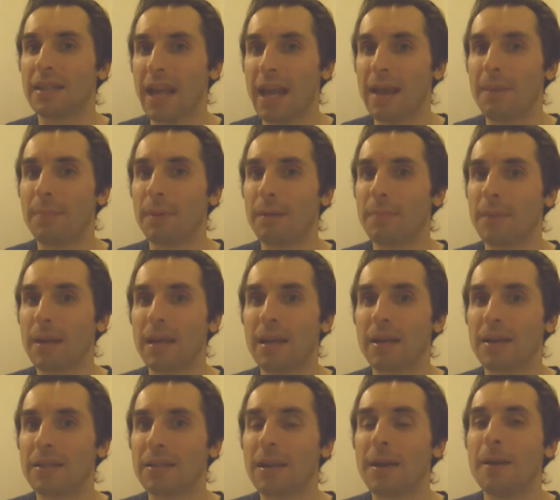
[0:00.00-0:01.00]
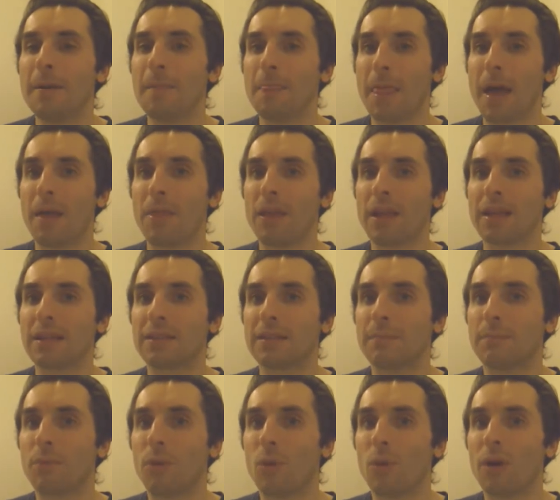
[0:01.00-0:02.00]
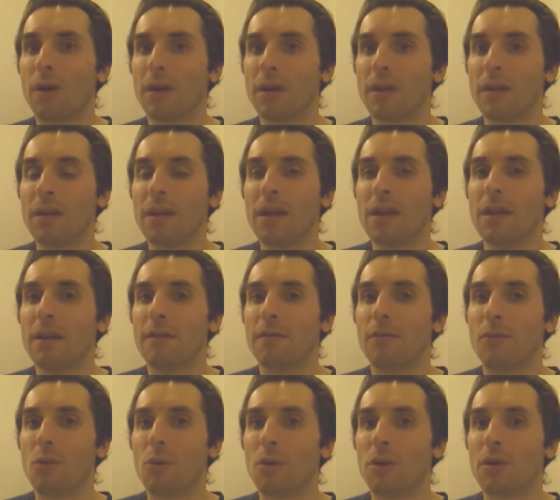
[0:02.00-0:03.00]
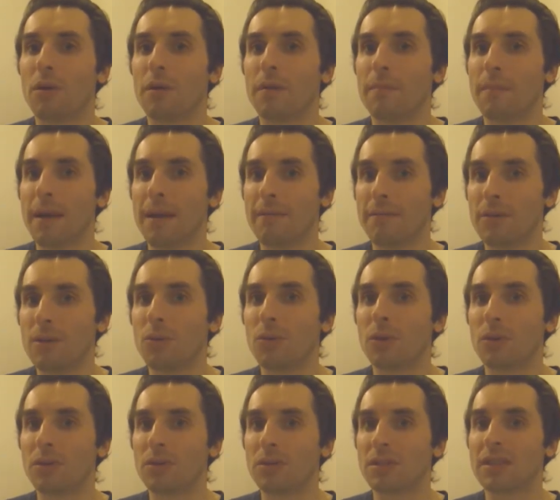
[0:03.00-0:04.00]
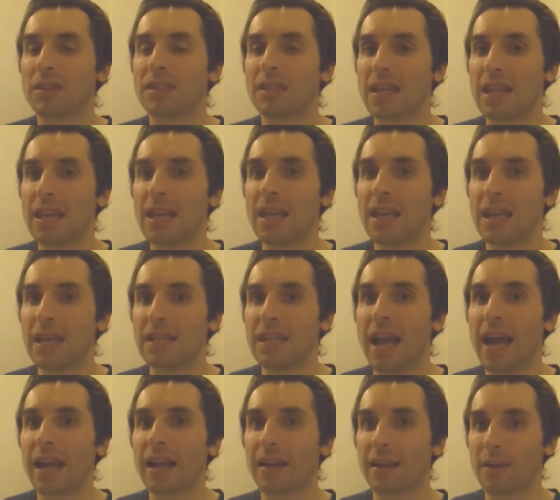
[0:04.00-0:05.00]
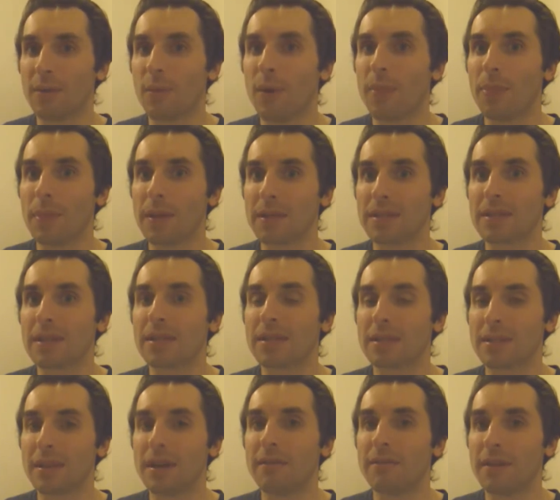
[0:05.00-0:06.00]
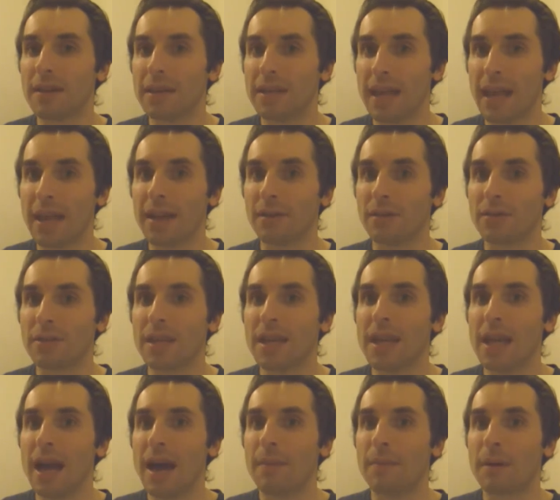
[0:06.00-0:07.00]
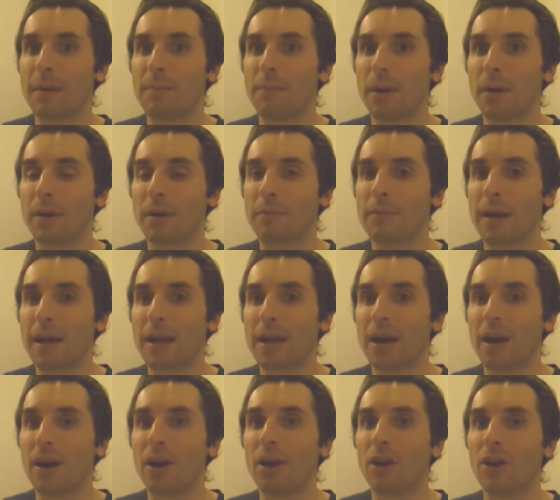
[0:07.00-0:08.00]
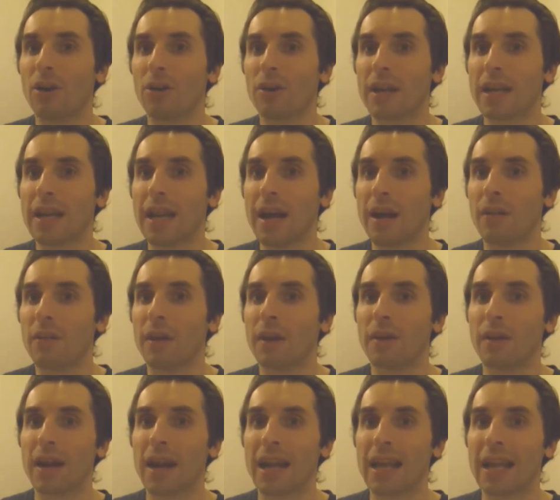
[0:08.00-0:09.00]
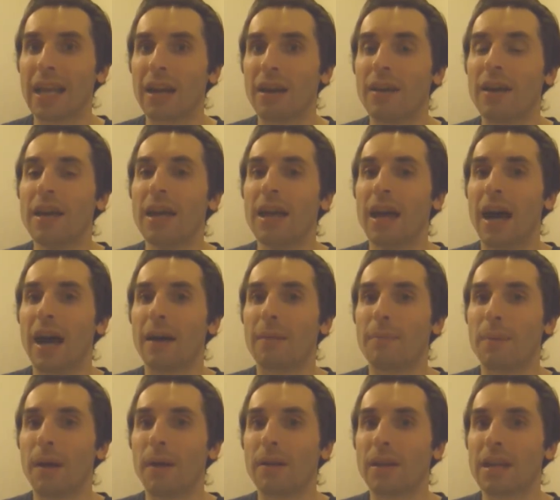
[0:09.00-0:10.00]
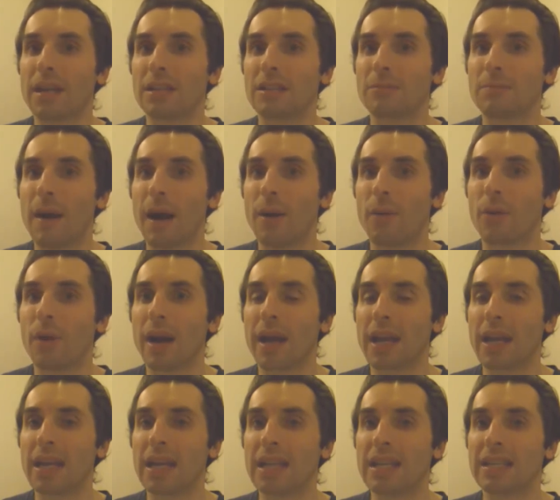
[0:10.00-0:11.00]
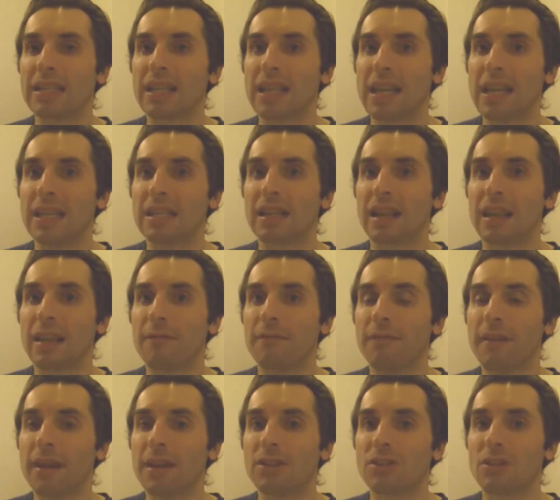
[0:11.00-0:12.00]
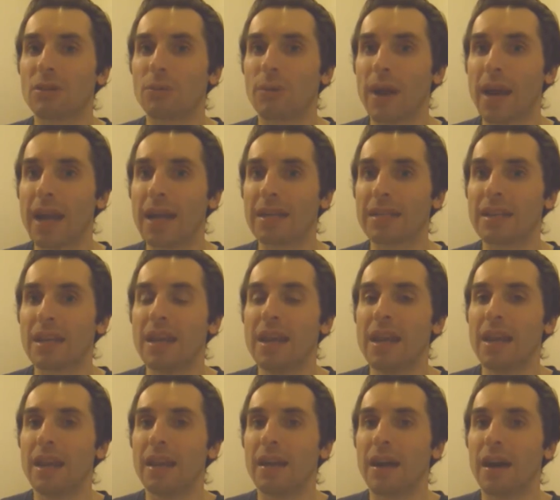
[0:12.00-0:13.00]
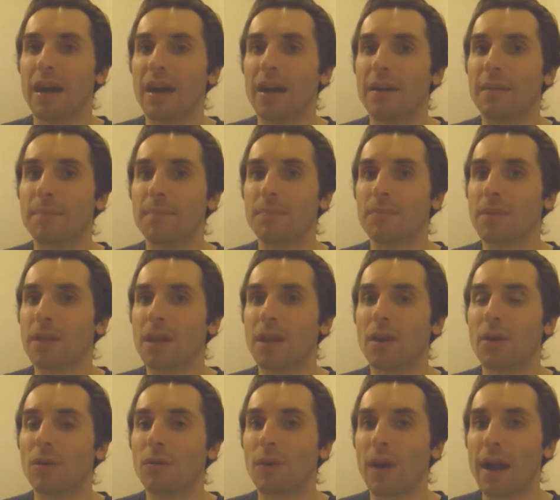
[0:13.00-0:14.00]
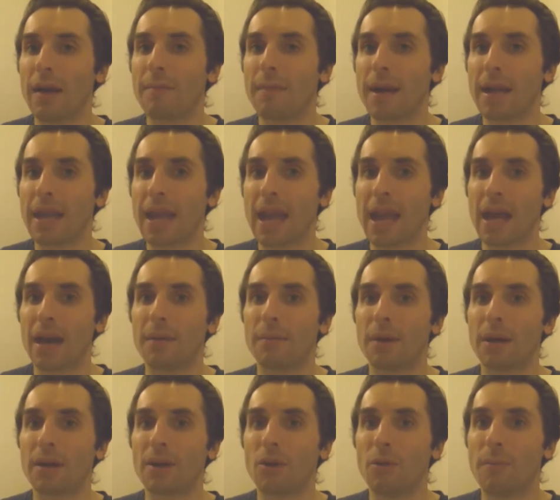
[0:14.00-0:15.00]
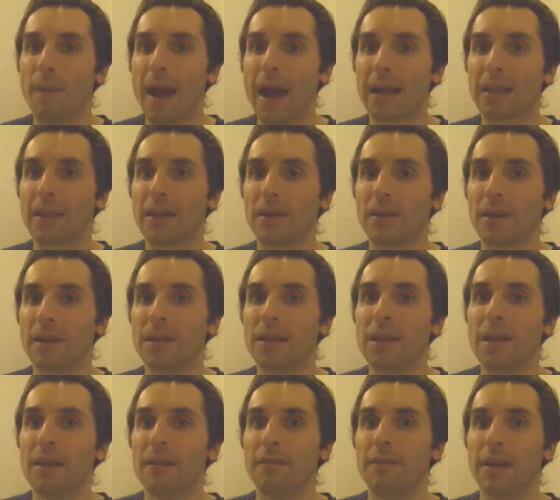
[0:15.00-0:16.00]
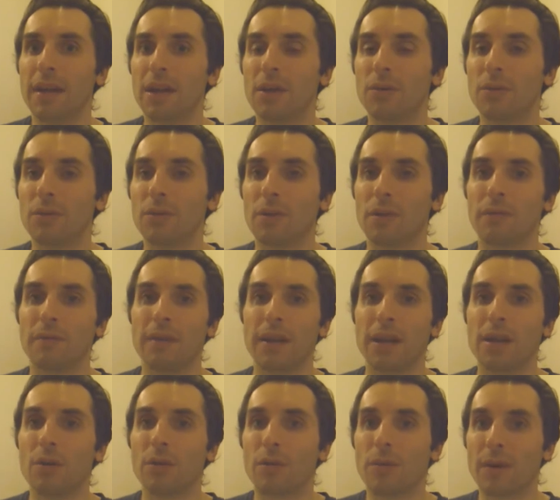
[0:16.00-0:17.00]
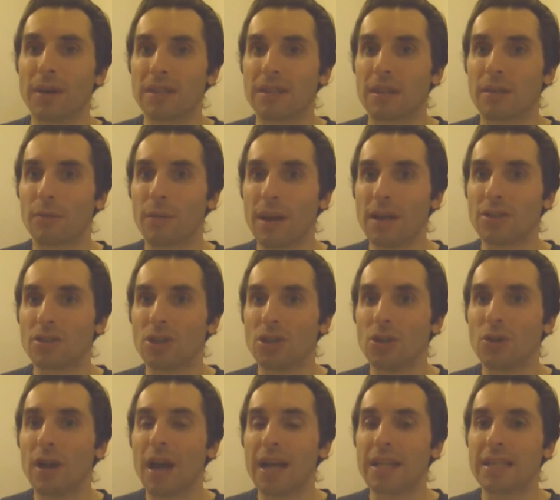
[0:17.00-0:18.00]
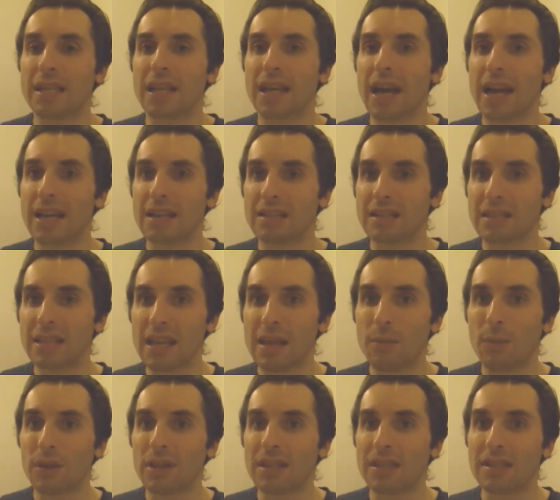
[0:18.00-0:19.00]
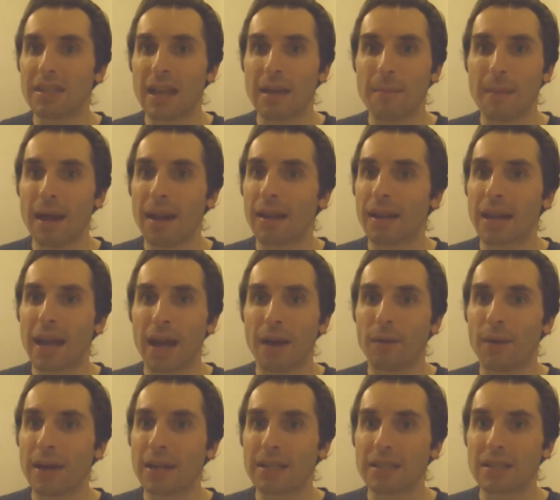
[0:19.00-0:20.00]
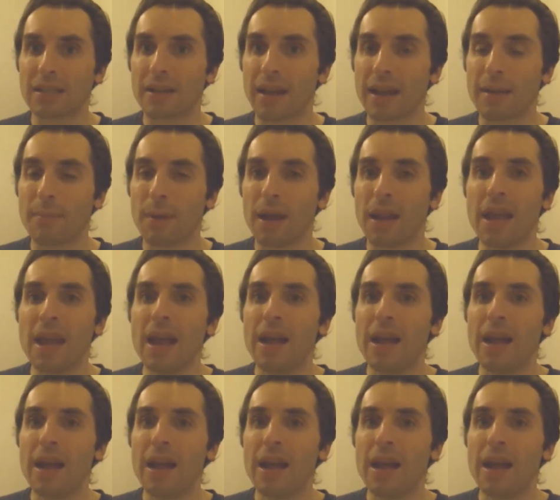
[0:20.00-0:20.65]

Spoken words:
tape it because I think it's important for my viewers to see exactly what this stuff entails. I'm going to park my car early down there, and I can get a parking spot where I can easily finish the race. Grab my camera and go back there and video the rest of the race so you guys can kind of see what the St. Malachi race is like. But